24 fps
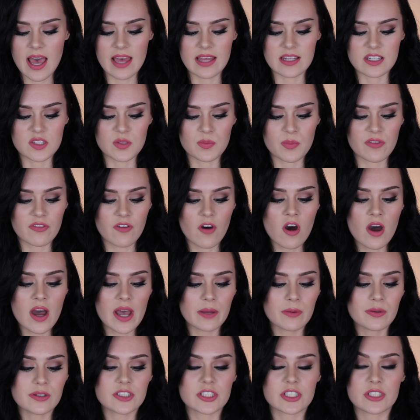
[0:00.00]
and before
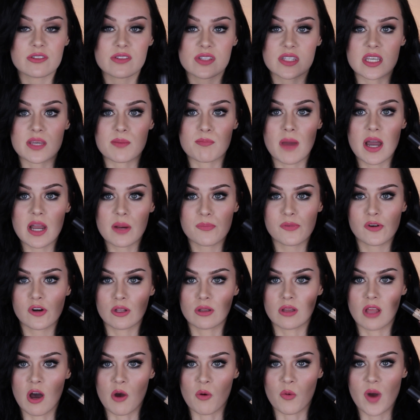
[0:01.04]
I would use the MAC
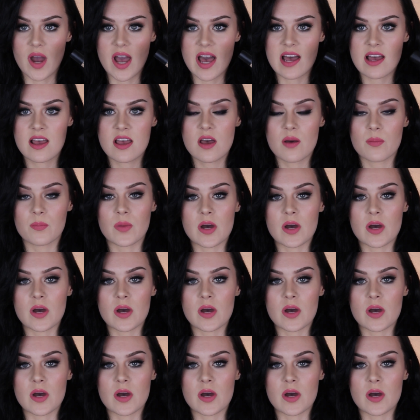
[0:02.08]
Pro Longwear,